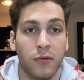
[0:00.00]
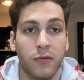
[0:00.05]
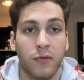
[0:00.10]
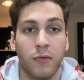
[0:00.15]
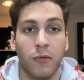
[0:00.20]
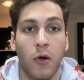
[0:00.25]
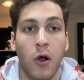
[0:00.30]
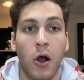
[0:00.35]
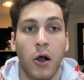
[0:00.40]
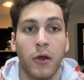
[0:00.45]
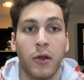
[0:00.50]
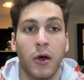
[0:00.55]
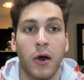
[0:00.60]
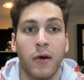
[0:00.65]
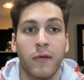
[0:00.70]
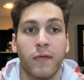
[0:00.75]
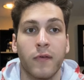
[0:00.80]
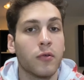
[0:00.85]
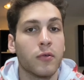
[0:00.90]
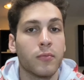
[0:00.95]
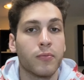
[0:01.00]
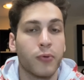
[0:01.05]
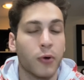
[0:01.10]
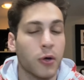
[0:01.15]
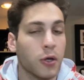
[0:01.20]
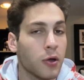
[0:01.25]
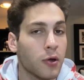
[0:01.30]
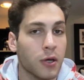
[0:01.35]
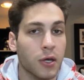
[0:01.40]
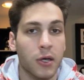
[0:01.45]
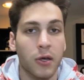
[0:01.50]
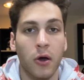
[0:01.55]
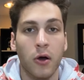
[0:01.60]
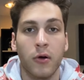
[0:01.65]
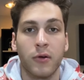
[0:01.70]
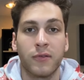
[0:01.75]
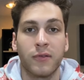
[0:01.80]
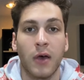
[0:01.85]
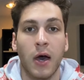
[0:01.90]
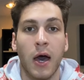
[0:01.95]
strong enough. Put your
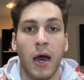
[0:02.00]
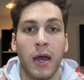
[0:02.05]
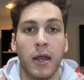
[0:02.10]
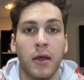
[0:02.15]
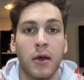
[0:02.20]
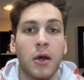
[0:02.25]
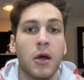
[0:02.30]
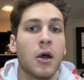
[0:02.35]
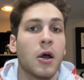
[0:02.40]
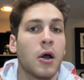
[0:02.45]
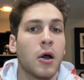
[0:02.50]
ego aside.